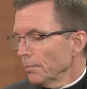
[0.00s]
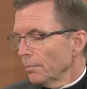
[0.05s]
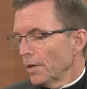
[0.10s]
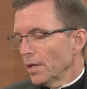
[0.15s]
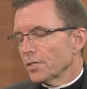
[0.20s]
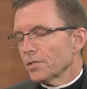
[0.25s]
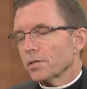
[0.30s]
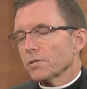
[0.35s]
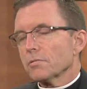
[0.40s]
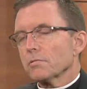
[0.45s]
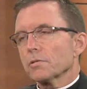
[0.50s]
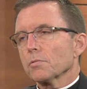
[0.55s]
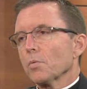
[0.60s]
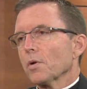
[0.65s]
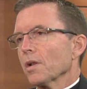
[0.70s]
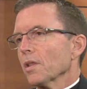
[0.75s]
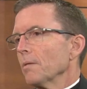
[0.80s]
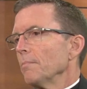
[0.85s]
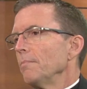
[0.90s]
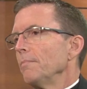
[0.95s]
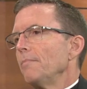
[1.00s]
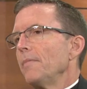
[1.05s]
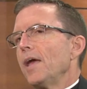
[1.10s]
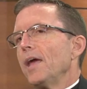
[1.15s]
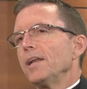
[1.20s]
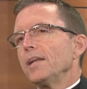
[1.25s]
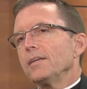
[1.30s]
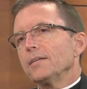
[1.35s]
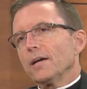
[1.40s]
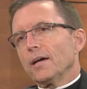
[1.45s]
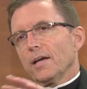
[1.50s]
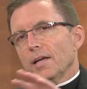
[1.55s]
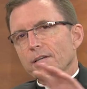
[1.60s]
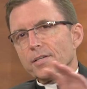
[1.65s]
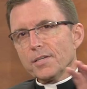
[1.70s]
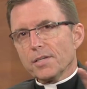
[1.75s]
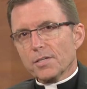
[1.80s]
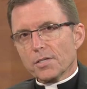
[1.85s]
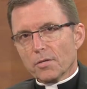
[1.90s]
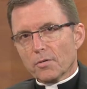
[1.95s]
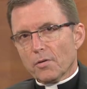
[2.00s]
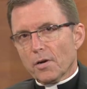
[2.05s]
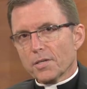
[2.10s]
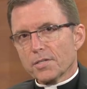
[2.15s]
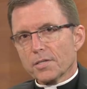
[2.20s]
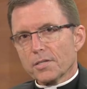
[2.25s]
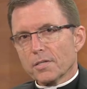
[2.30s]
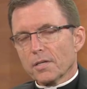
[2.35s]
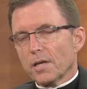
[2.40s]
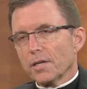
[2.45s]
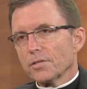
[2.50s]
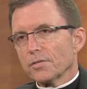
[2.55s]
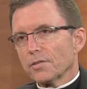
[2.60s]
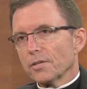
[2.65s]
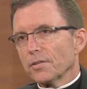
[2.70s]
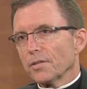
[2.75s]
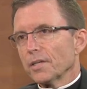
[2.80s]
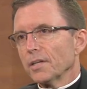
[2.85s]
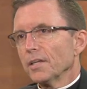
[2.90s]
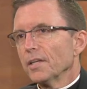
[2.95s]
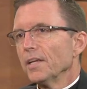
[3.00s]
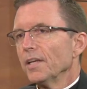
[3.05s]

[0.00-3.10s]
Manchester is one of the many dioceses across this country that